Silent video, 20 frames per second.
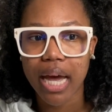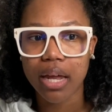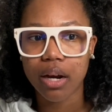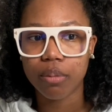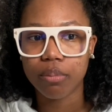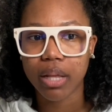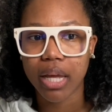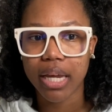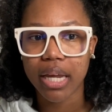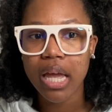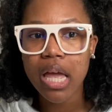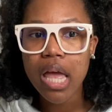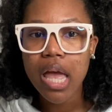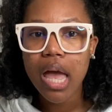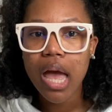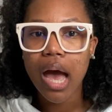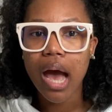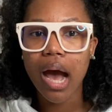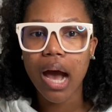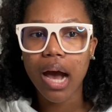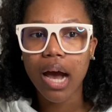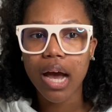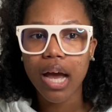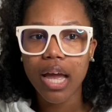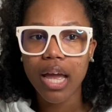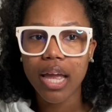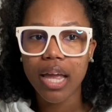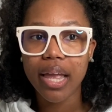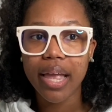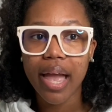And I'm like,
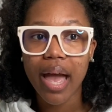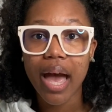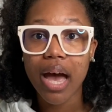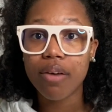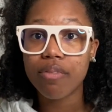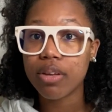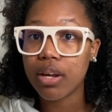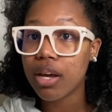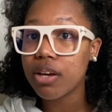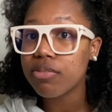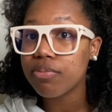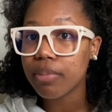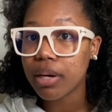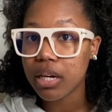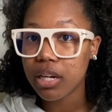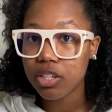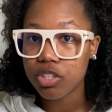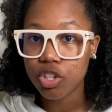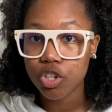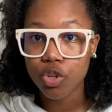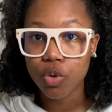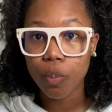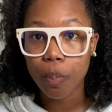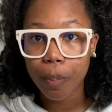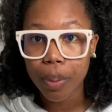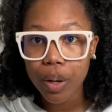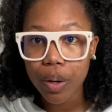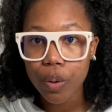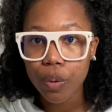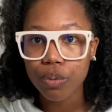I have enough money to do
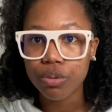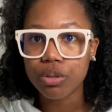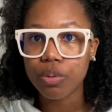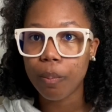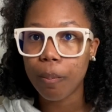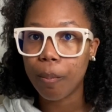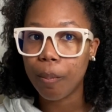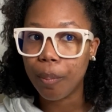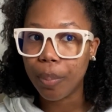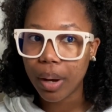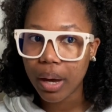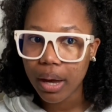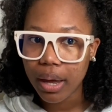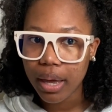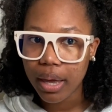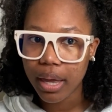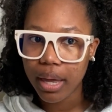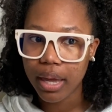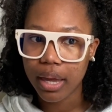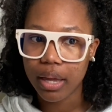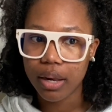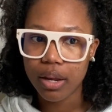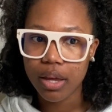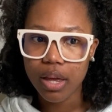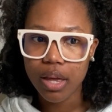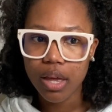both, but